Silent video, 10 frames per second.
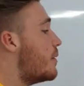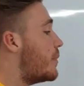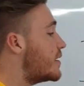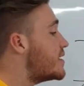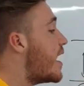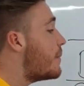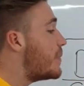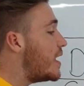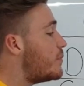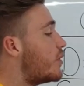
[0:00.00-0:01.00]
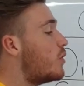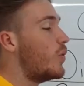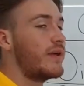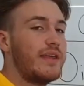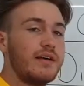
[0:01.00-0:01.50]
but people
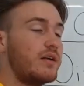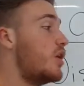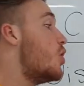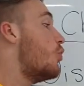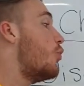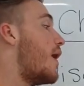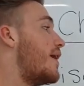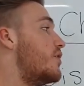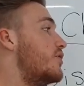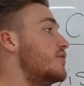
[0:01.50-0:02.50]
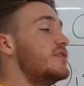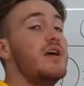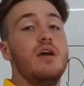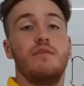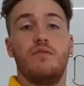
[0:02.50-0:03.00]
will kill rhinos
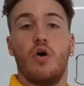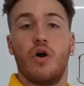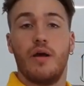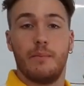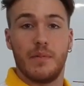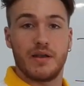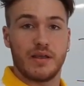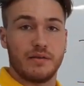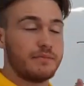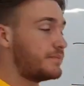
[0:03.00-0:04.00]
for money.